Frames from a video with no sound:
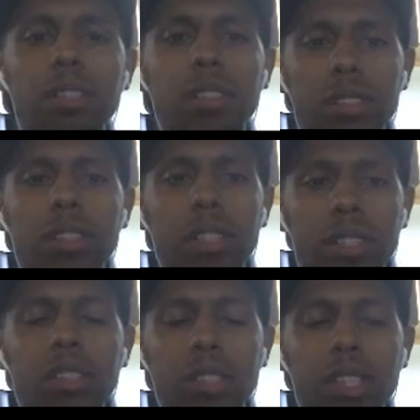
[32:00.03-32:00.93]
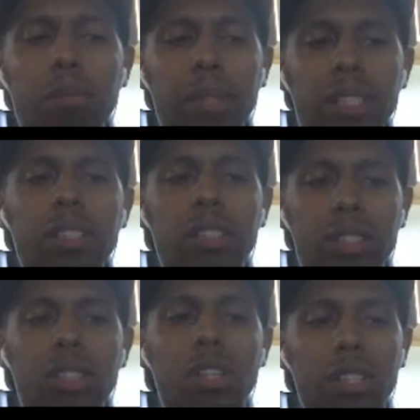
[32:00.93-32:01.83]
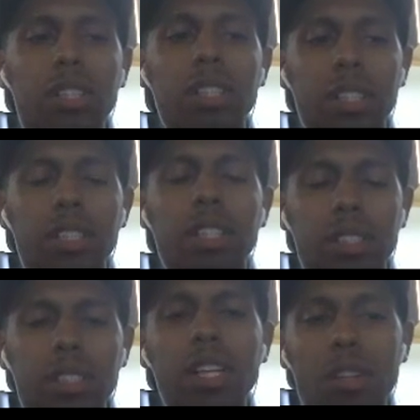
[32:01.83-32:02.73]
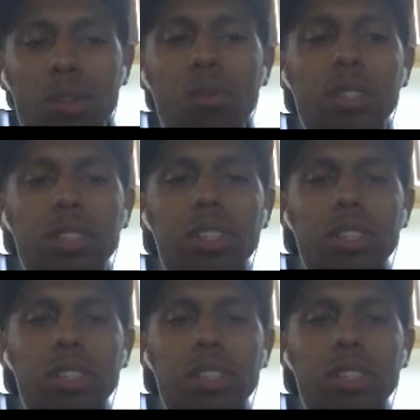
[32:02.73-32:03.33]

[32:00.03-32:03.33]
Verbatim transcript: He's on the he's on the basic Uncharted, then he gets that new Uncharted.